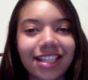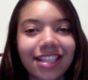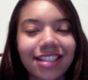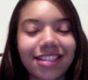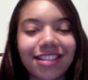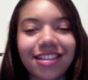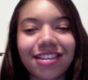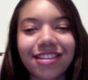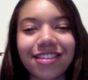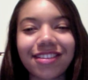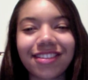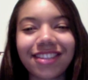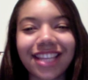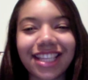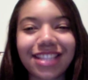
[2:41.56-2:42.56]

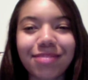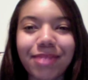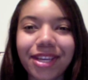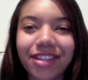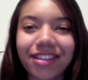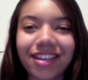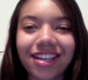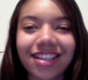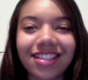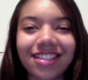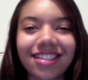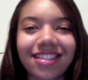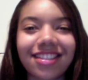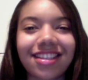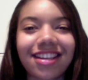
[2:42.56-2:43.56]
So that's my
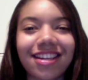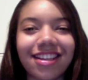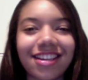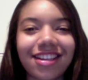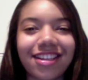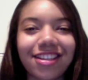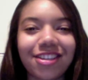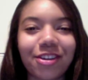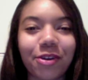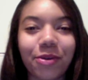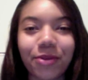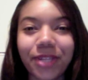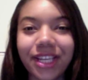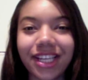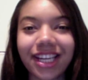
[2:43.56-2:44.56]
thoughts on
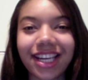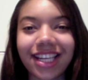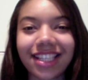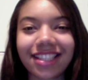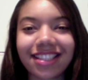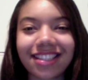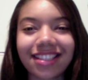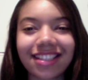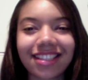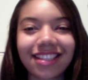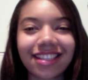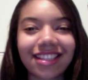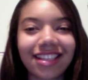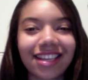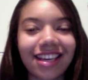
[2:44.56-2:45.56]
Holy Knight,
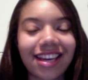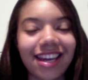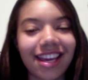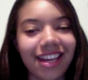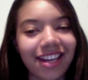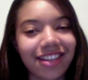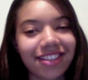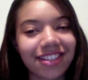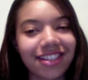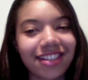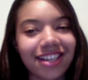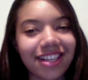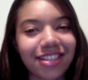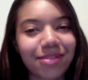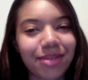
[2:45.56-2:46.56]
and I'll see you
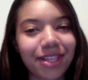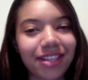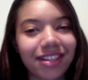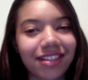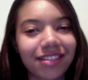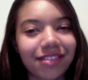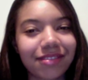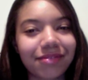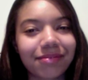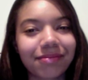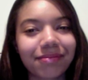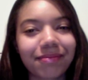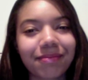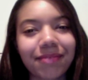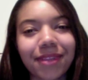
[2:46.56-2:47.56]
next week.
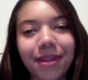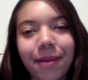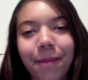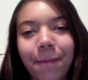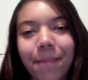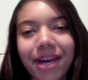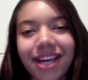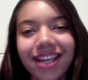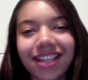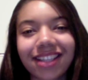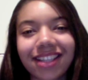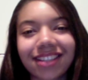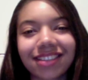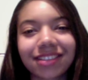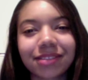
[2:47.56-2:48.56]

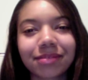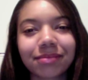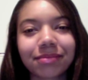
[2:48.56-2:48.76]
Bye.